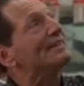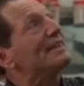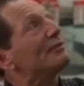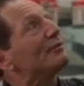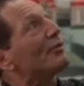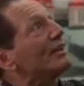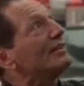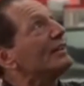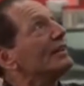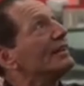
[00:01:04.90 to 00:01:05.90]
let my dear
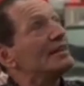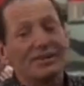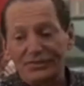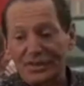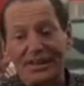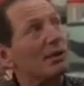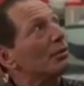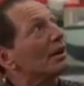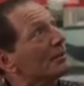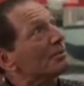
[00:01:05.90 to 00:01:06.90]
friend sit
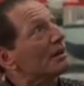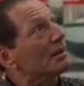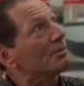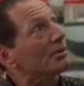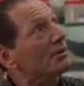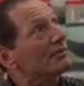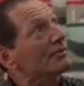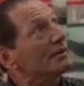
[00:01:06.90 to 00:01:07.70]
here with an empty cup of